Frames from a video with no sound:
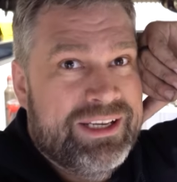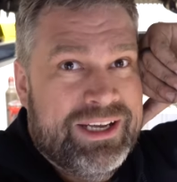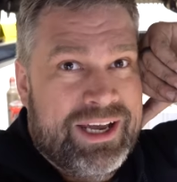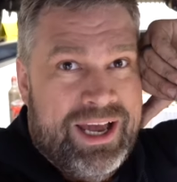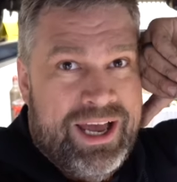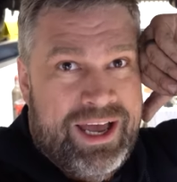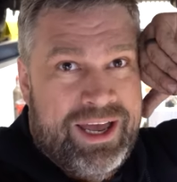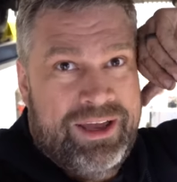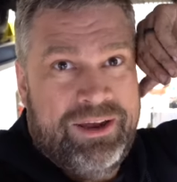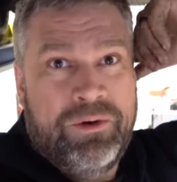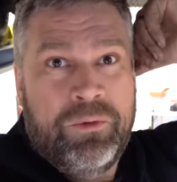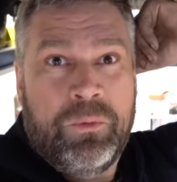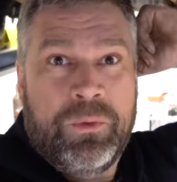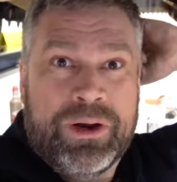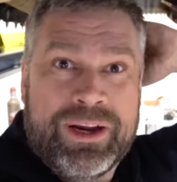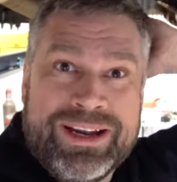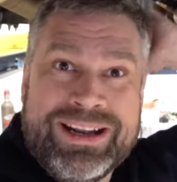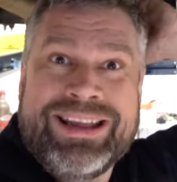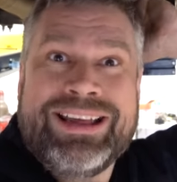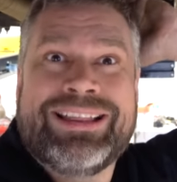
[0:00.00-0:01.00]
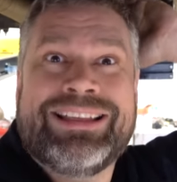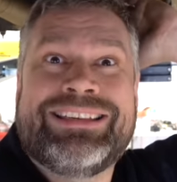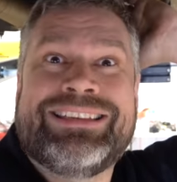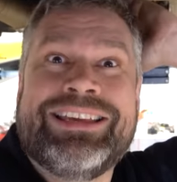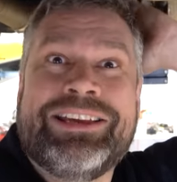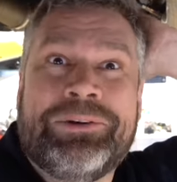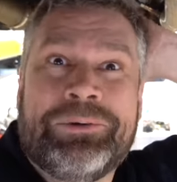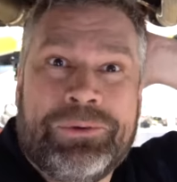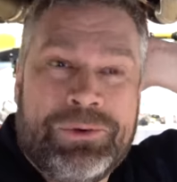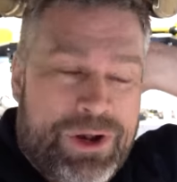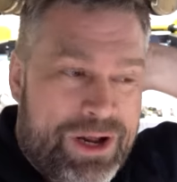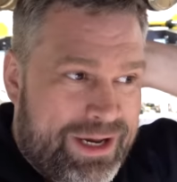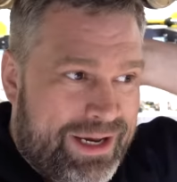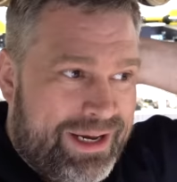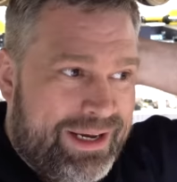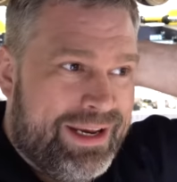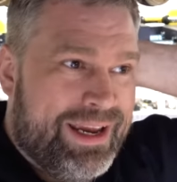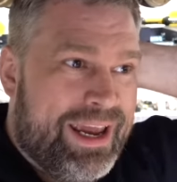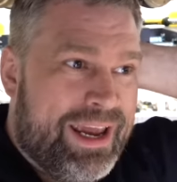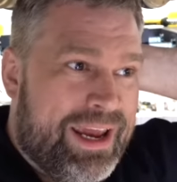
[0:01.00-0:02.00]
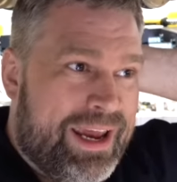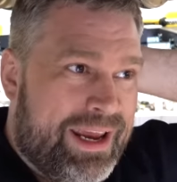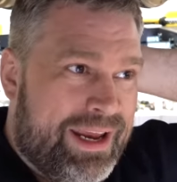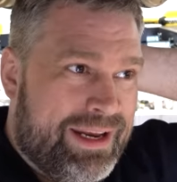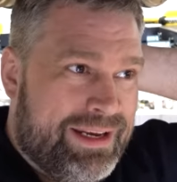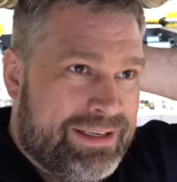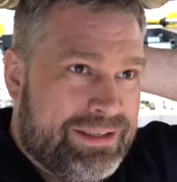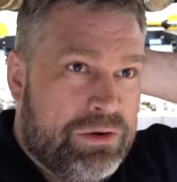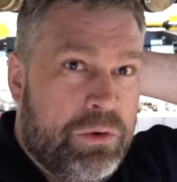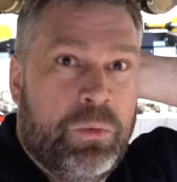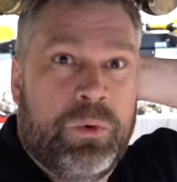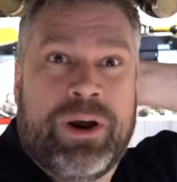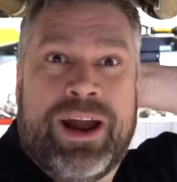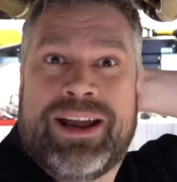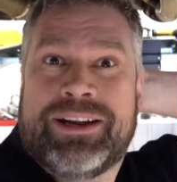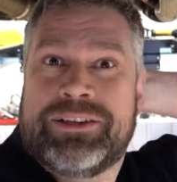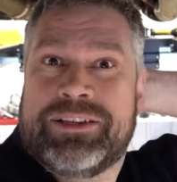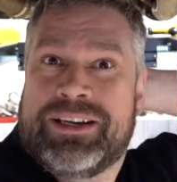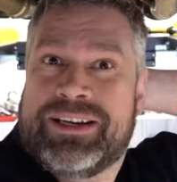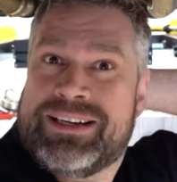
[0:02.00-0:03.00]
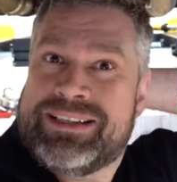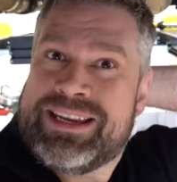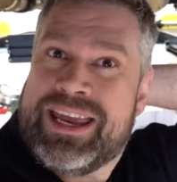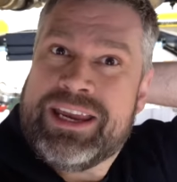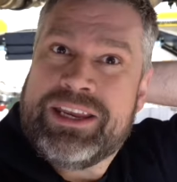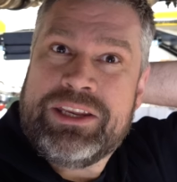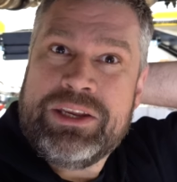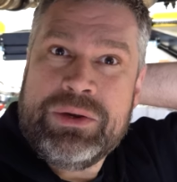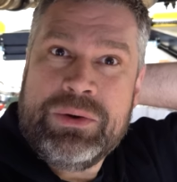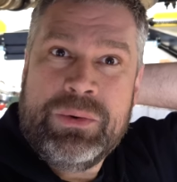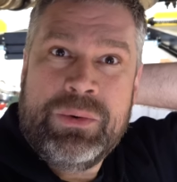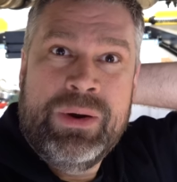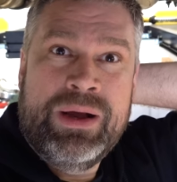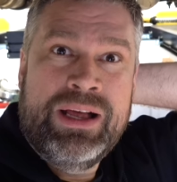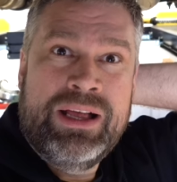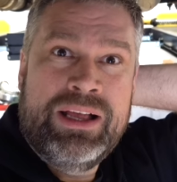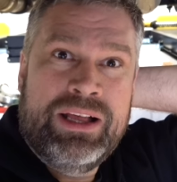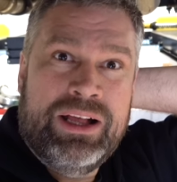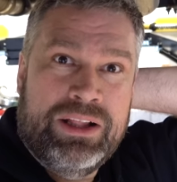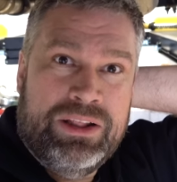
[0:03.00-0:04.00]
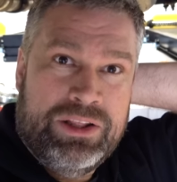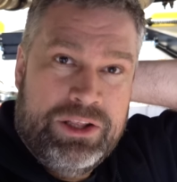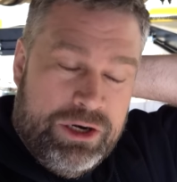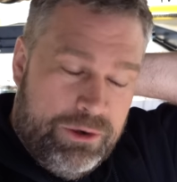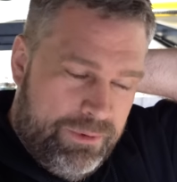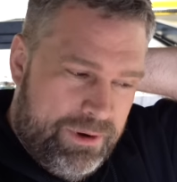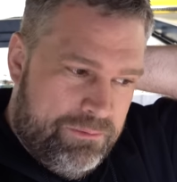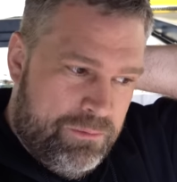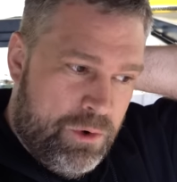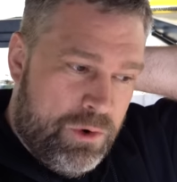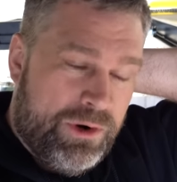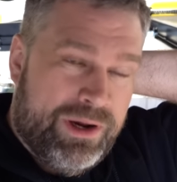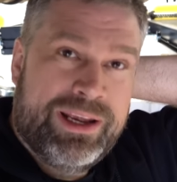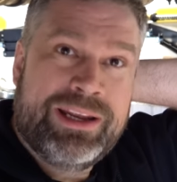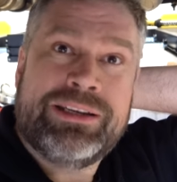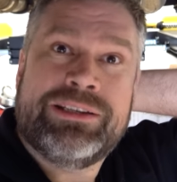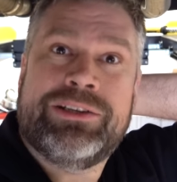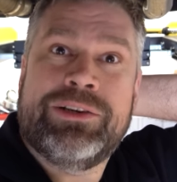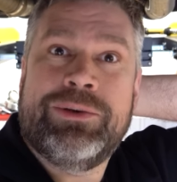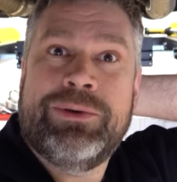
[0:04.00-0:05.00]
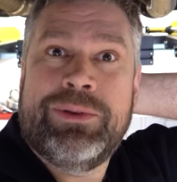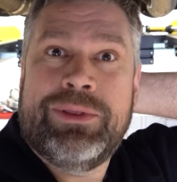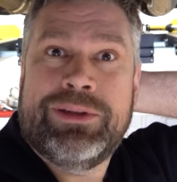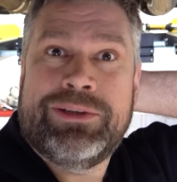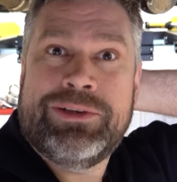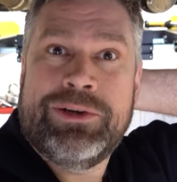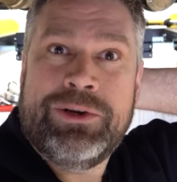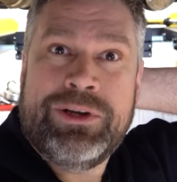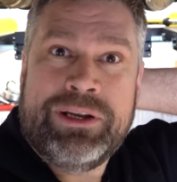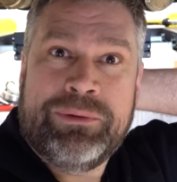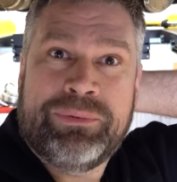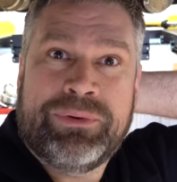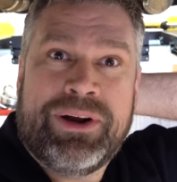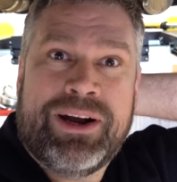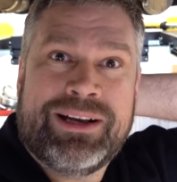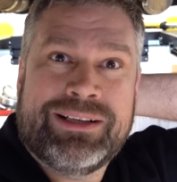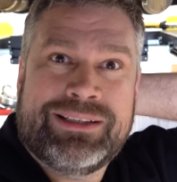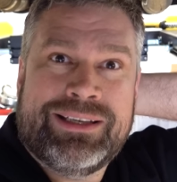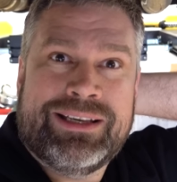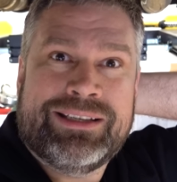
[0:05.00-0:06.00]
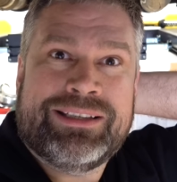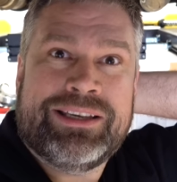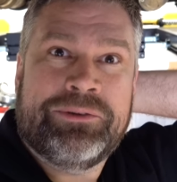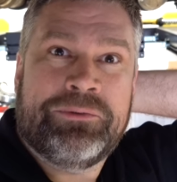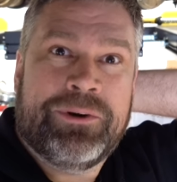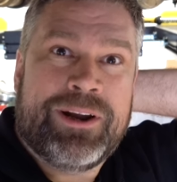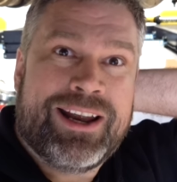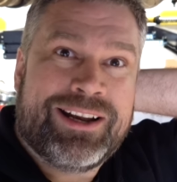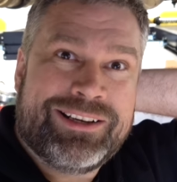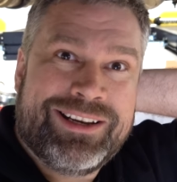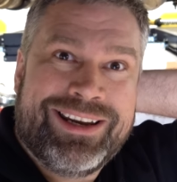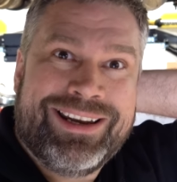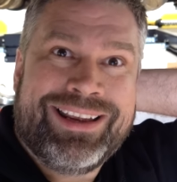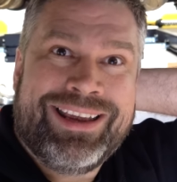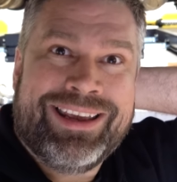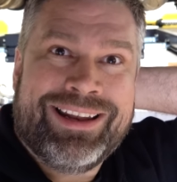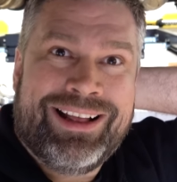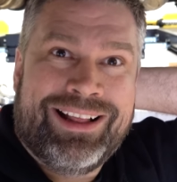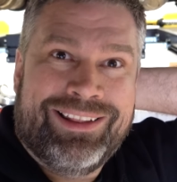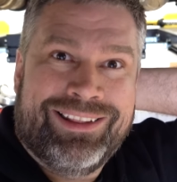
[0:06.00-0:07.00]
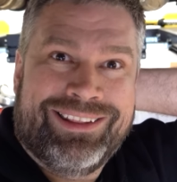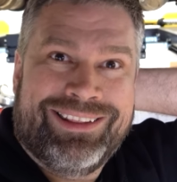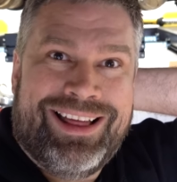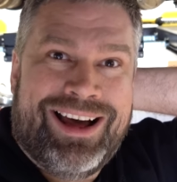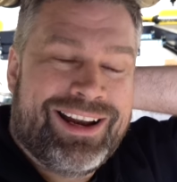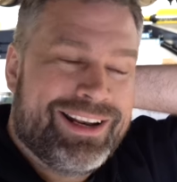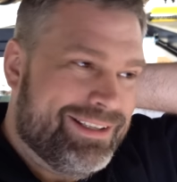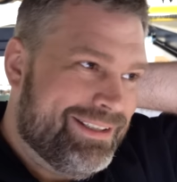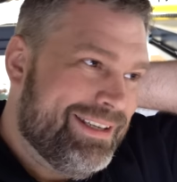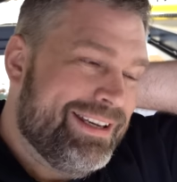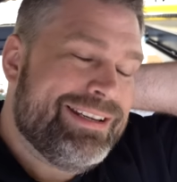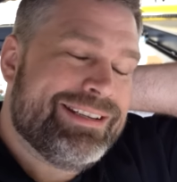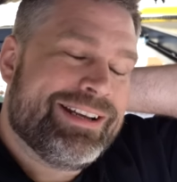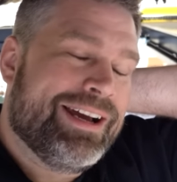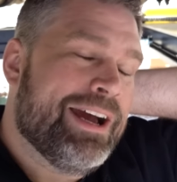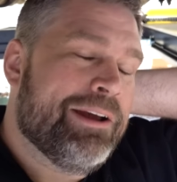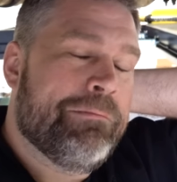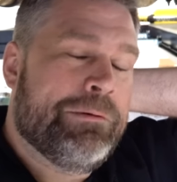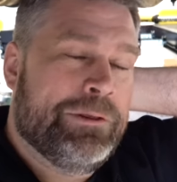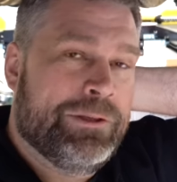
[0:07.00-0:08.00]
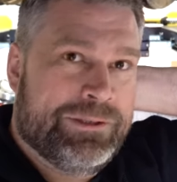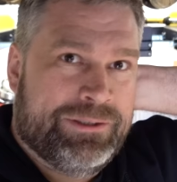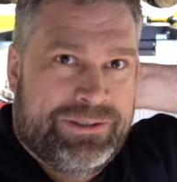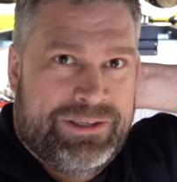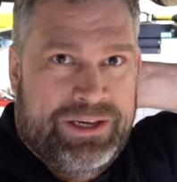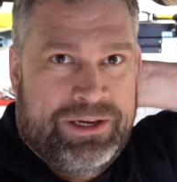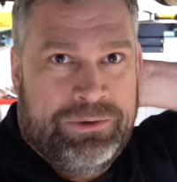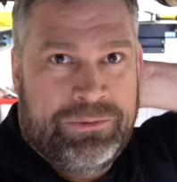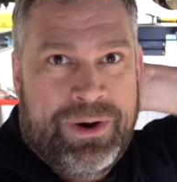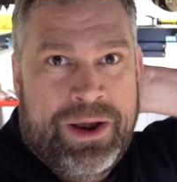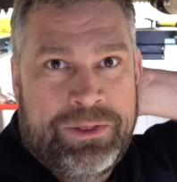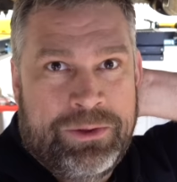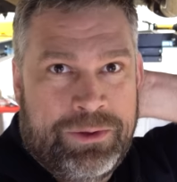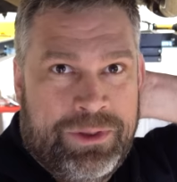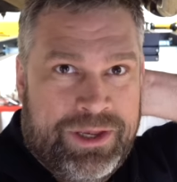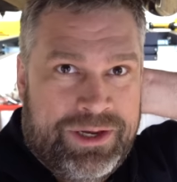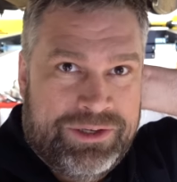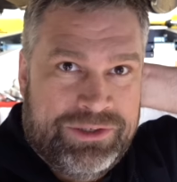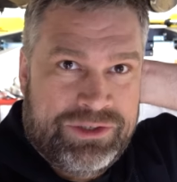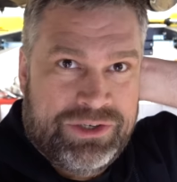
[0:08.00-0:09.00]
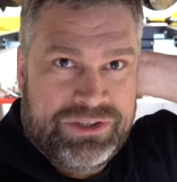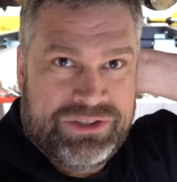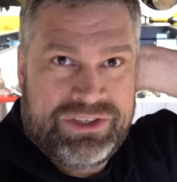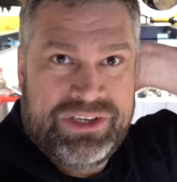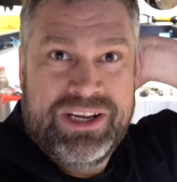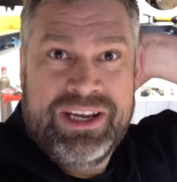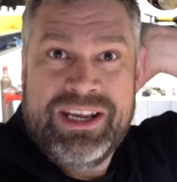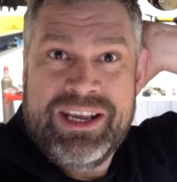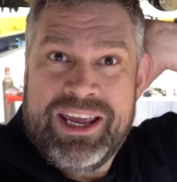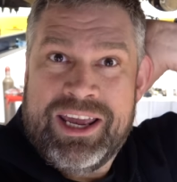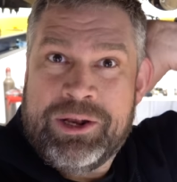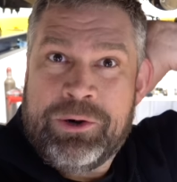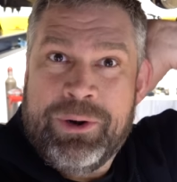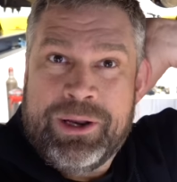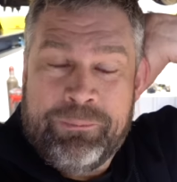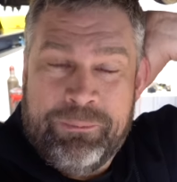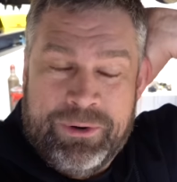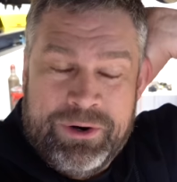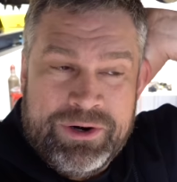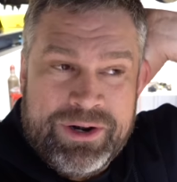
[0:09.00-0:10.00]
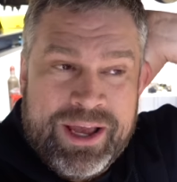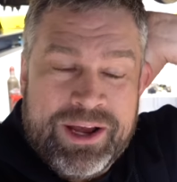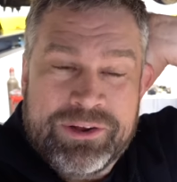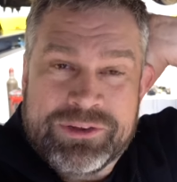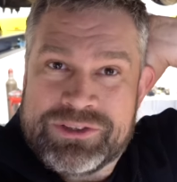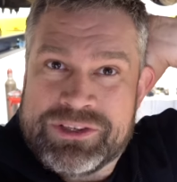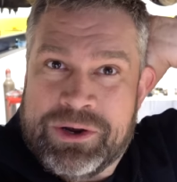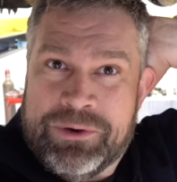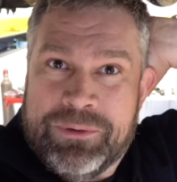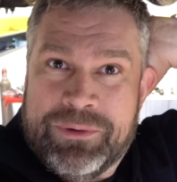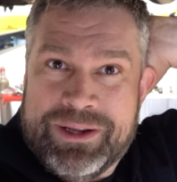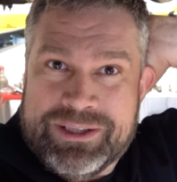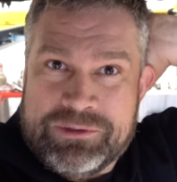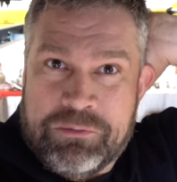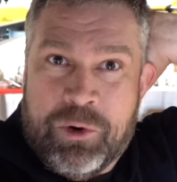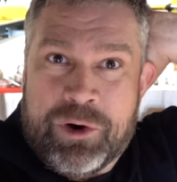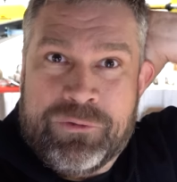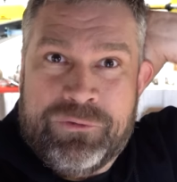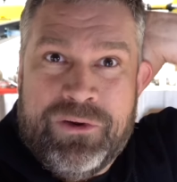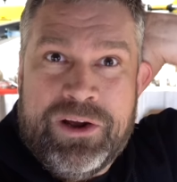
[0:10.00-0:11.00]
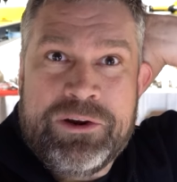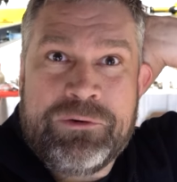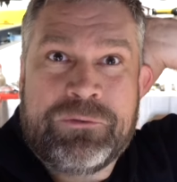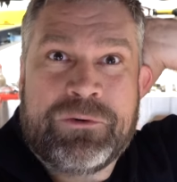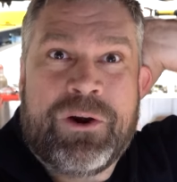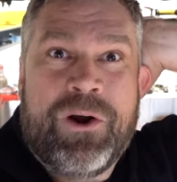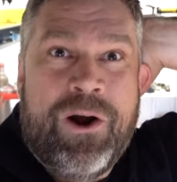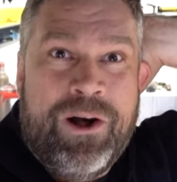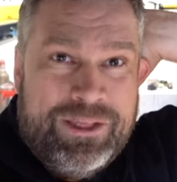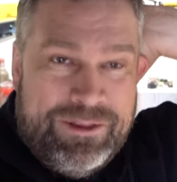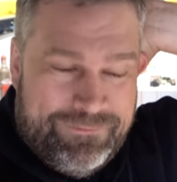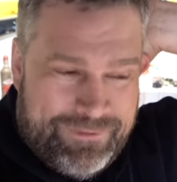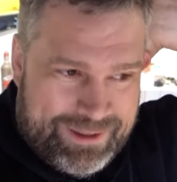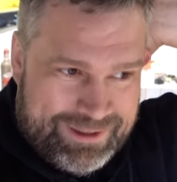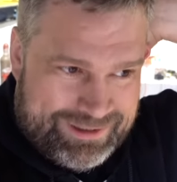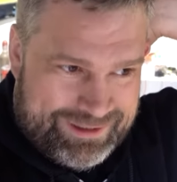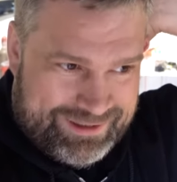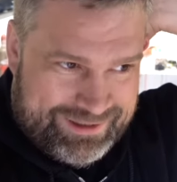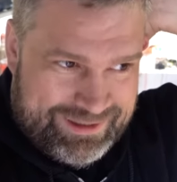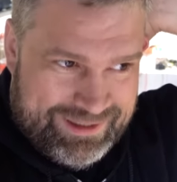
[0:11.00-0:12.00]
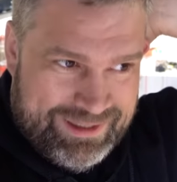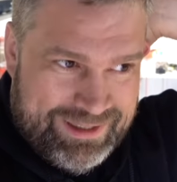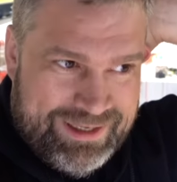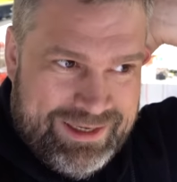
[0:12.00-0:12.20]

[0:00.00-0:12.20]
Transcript: Uh, we're going to get this thing running, and we're actually going to take you a little bit more into the tuning process, and we're actually going to get a lot of seat time in this thing rather than just a quick burnout. So it's more fun for all of us,